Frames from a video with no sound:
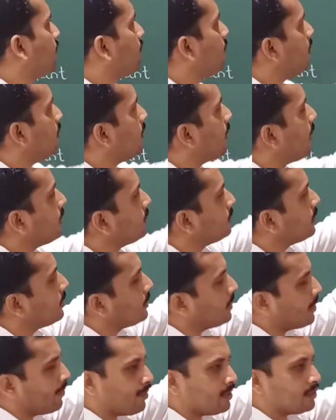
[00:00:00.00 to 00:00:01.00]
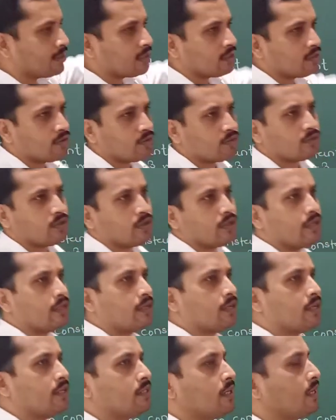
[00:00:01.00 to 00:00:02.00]
But as the temperature goes on
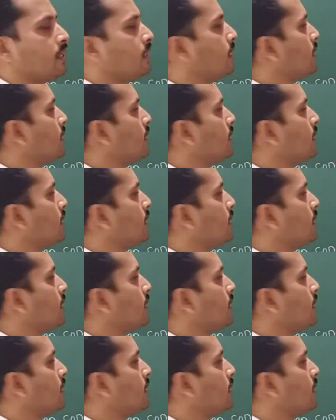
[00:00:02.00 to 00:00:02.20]
increasing,